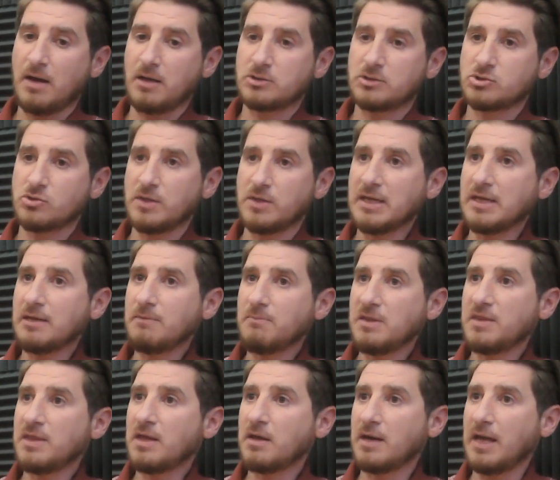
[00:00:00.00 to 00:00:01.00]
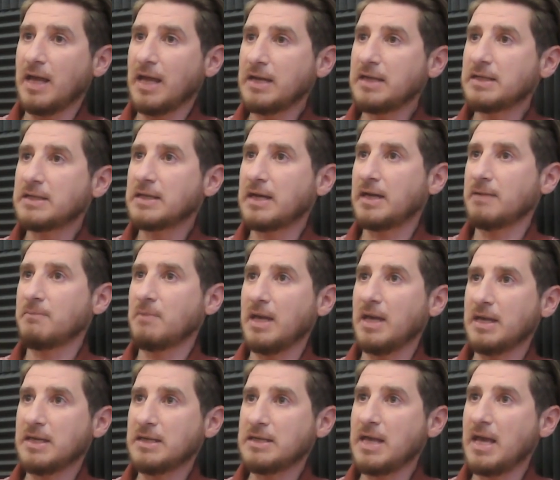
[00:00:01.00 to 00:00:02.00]
So they can be there anytime,
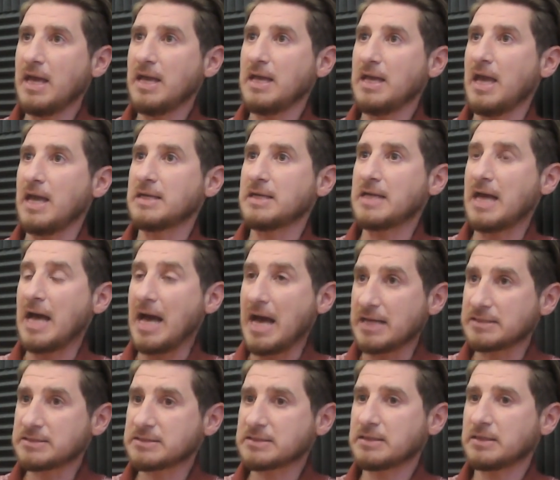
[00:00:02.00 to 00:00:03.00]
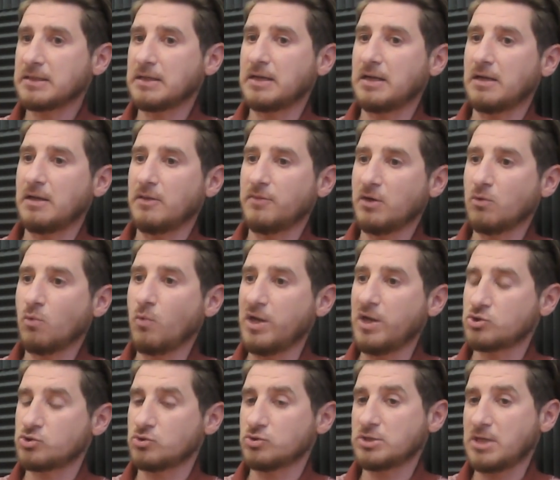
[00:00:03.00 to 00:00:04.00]
any day, and ask their
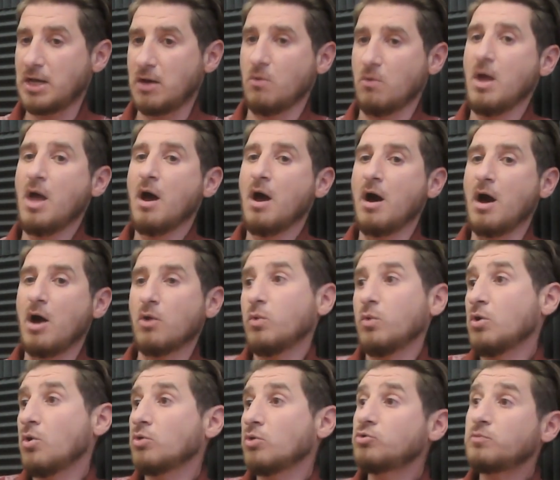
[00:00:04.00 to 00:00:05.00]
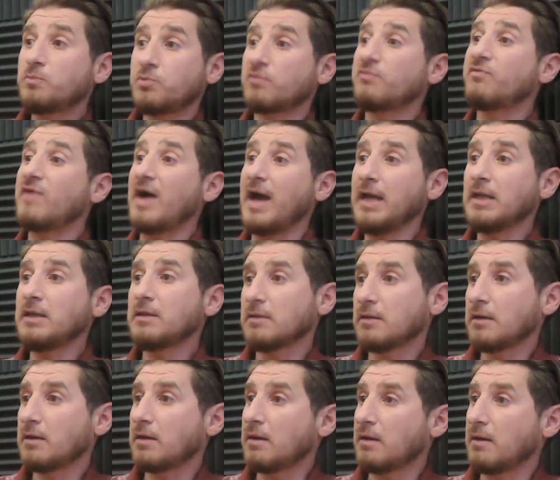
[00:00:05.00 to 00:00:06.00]
questions. Now, are we going to provide
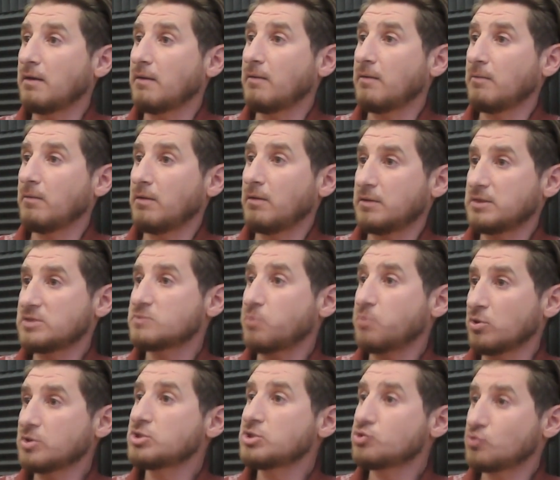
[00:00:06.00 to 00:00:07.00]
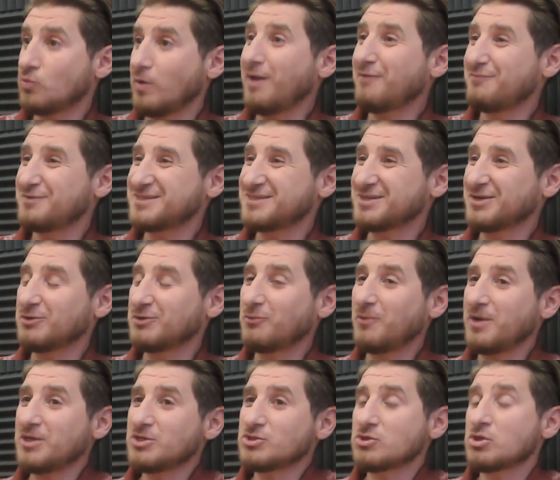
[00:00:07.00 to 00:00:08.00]
responses to every single
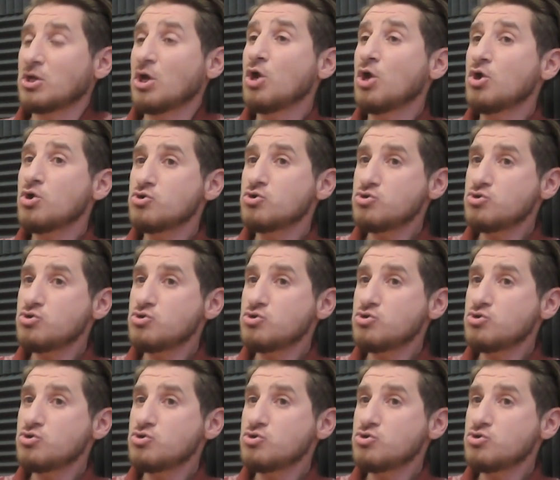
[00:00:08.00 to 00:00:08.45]
question?